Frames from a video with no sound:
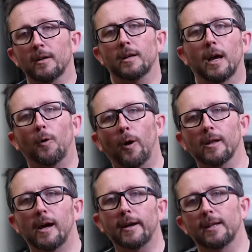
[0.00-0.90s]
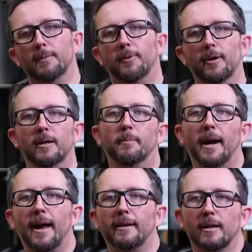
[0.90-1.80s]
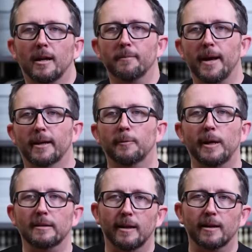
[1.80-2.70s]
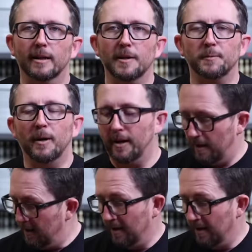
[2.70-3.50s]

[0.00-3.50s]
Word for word: you got oil on it, you put it in your bag, you come back a week later, guess what?